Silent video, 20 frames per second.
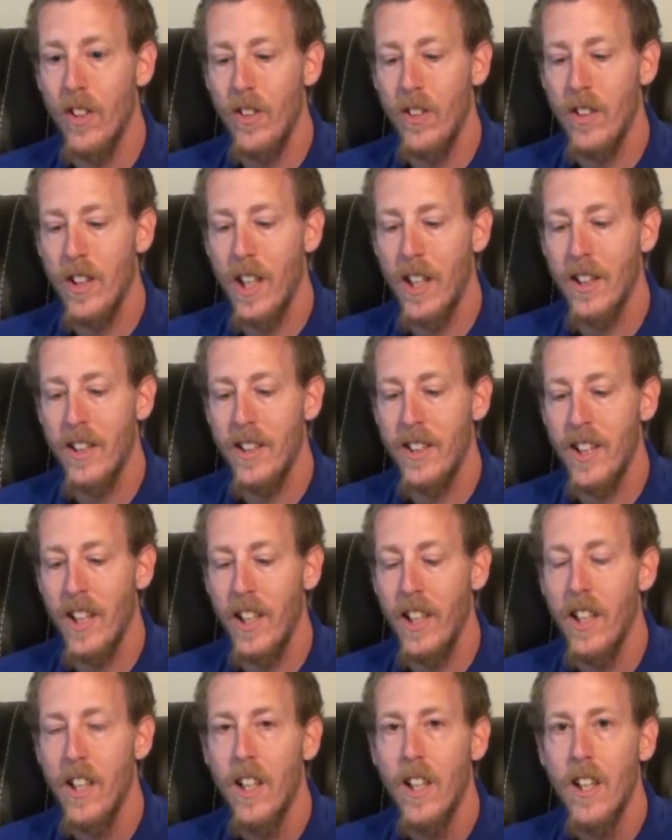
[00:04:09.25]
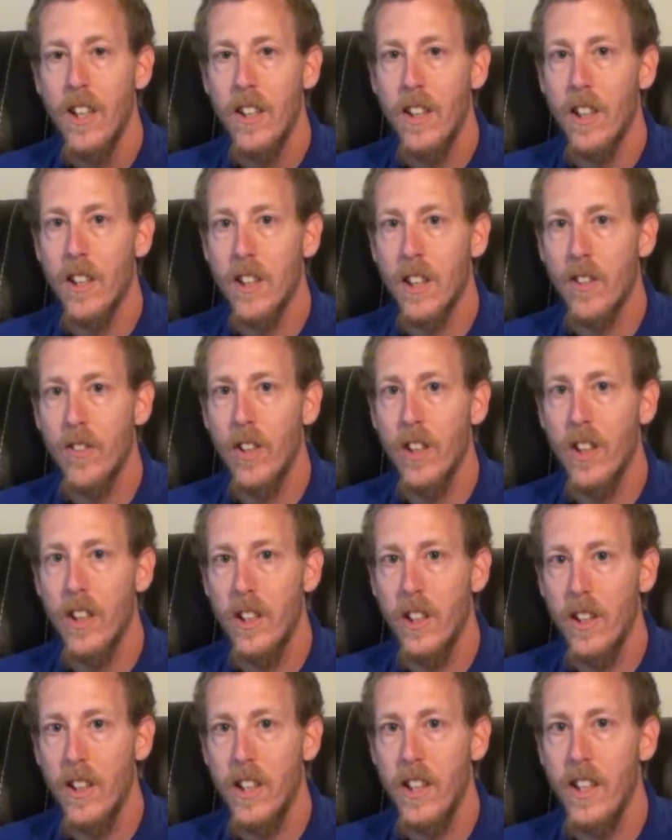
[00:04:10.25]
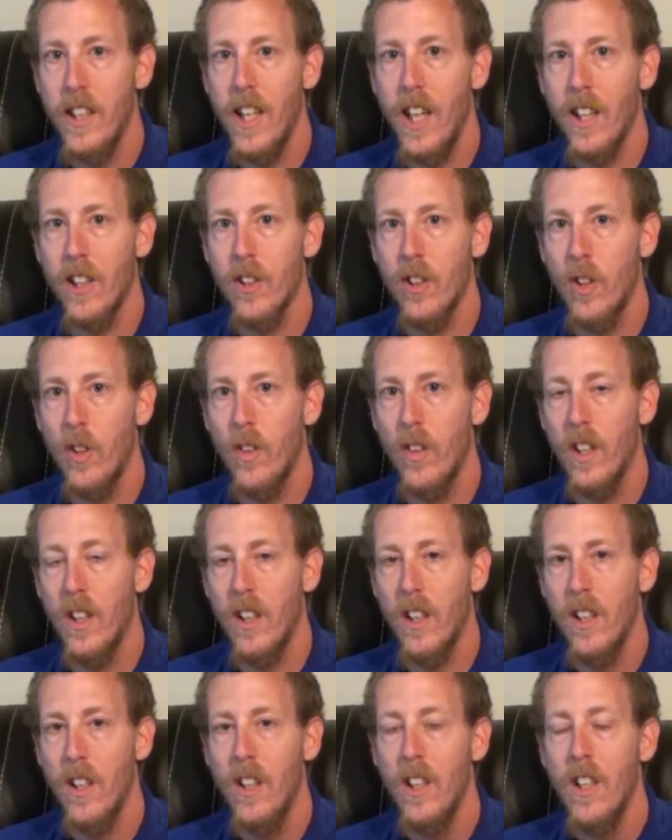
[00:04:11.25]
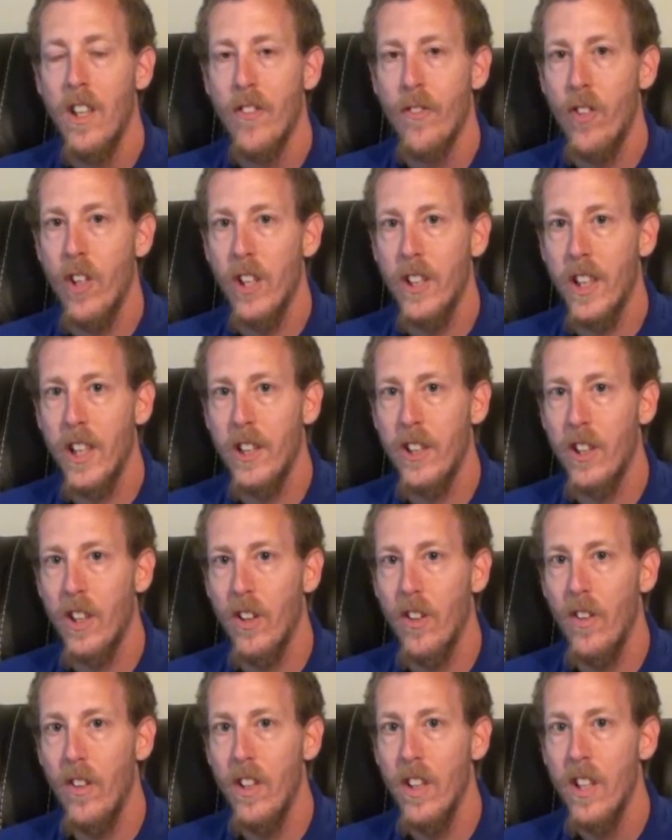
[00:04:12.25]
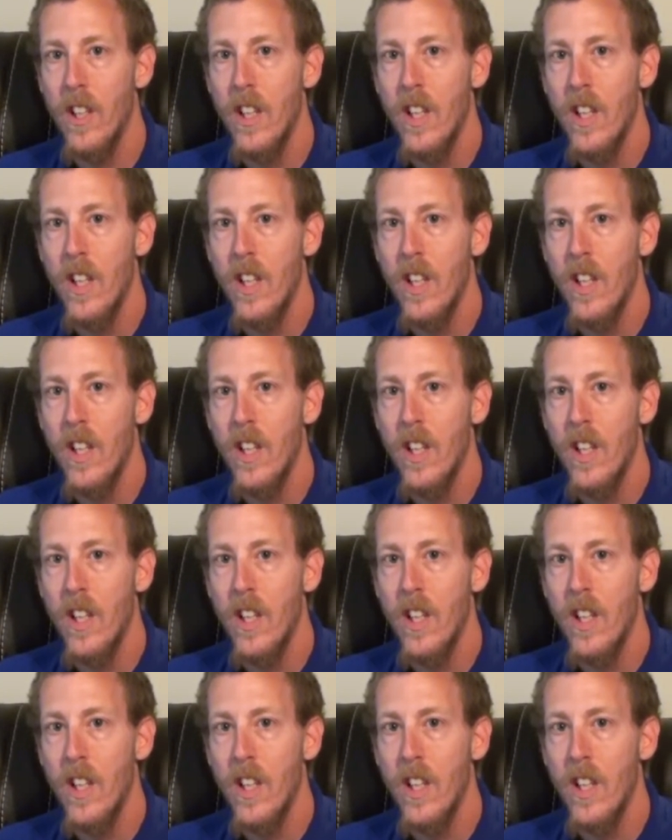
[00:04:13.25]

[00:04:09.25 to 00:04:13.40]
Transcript: should I say, does look really good in the actual footage they showed.